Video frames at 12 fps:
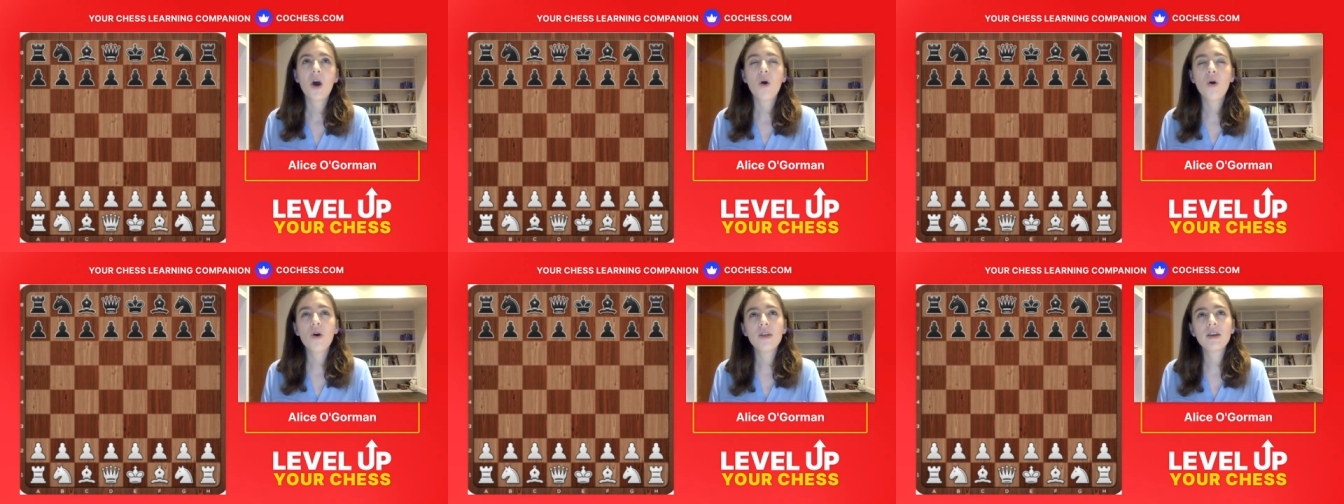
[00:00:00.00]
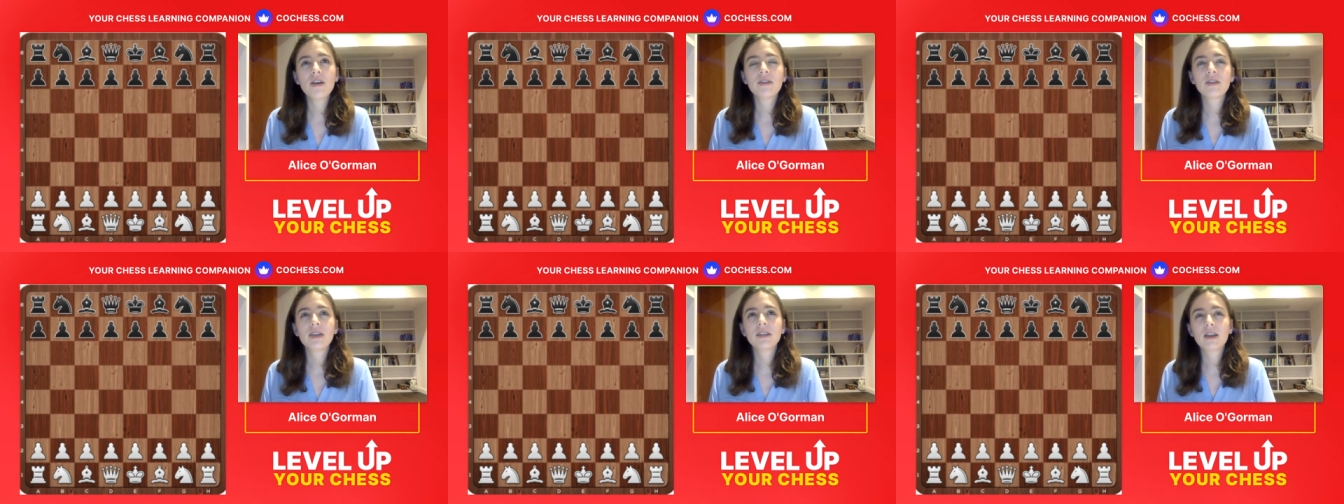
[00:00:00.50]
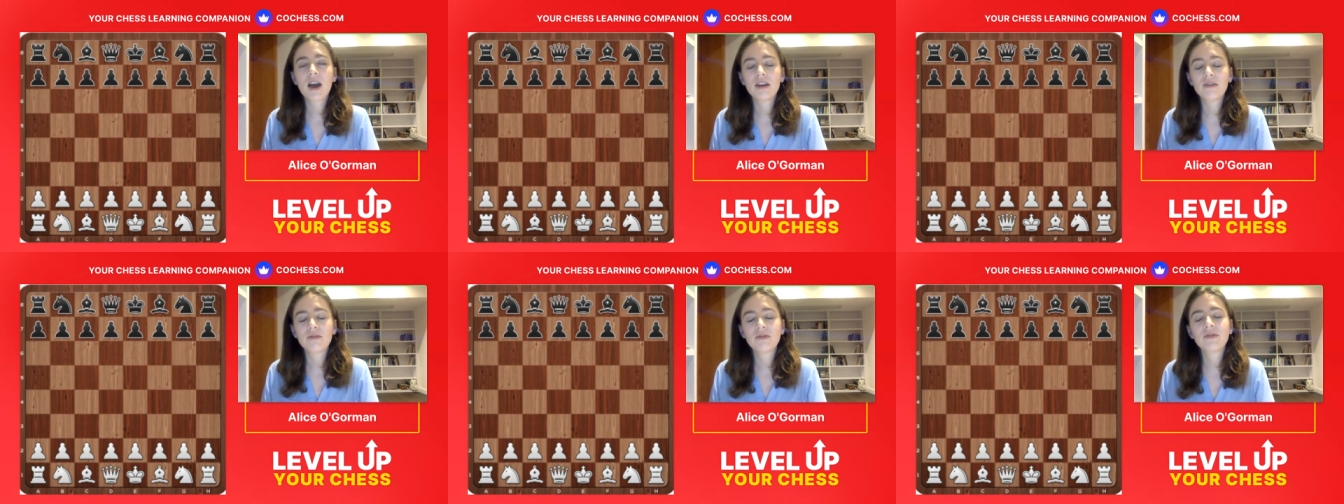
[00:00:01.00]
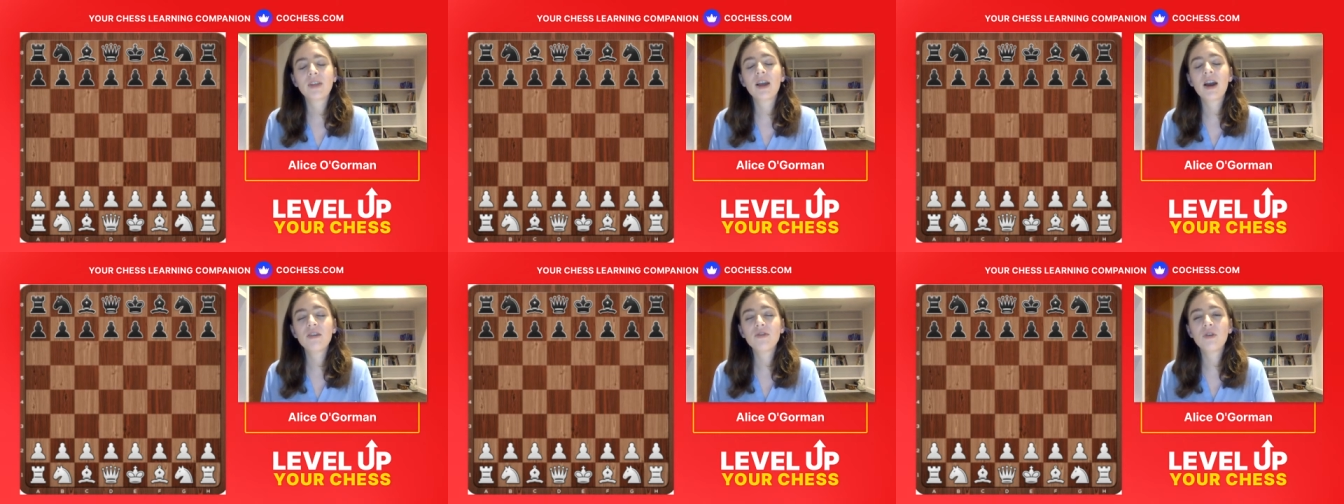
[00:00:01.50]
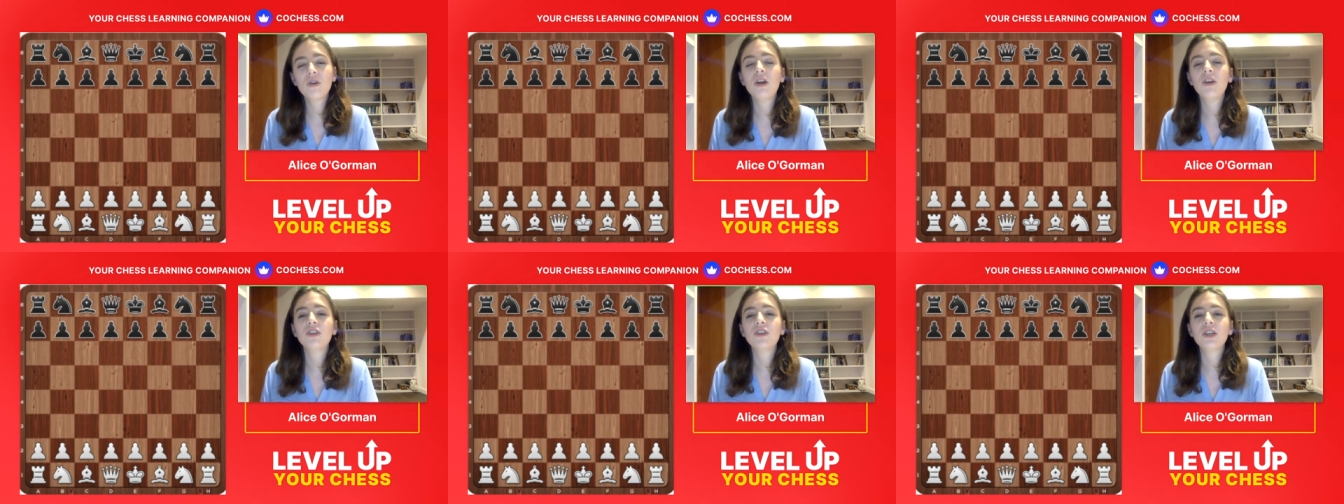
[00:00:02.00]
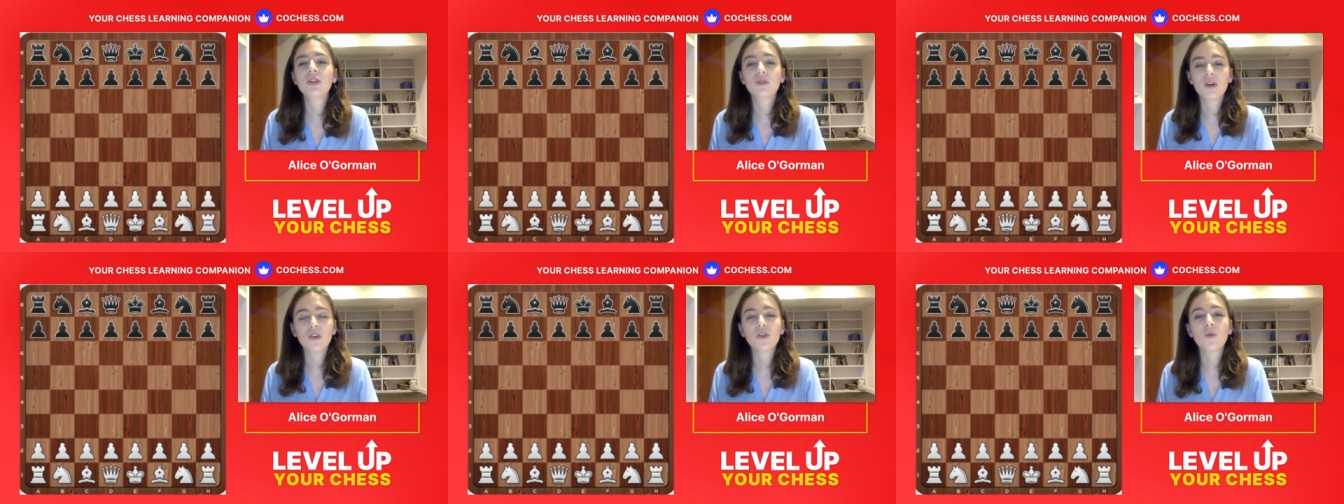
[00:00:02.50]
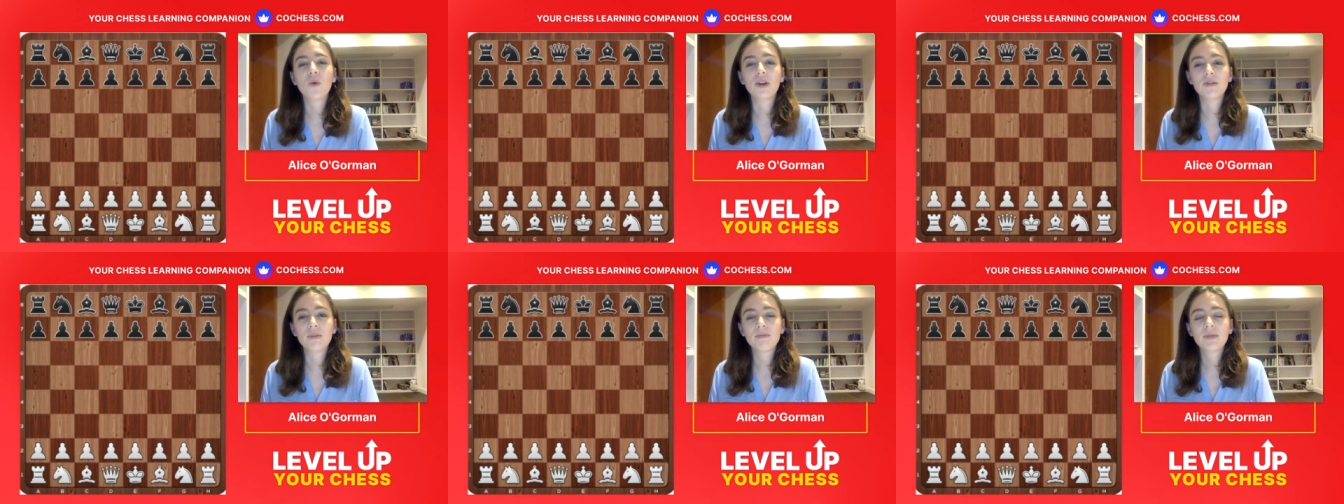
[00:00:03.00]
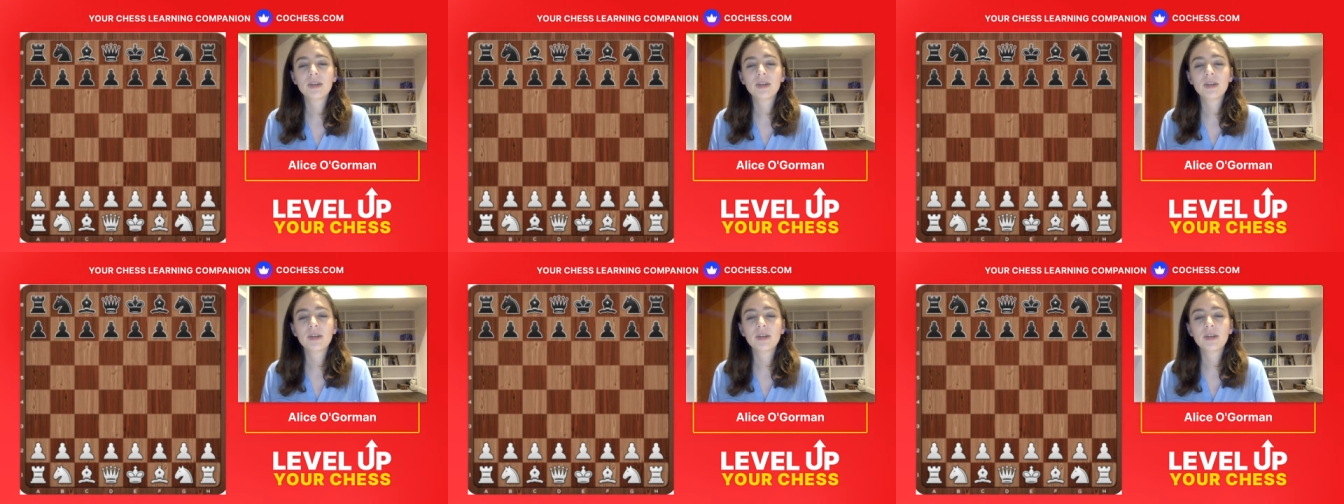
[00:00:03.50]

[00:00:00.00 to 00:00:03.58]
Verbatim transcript: all the other things kind of fall under one of them.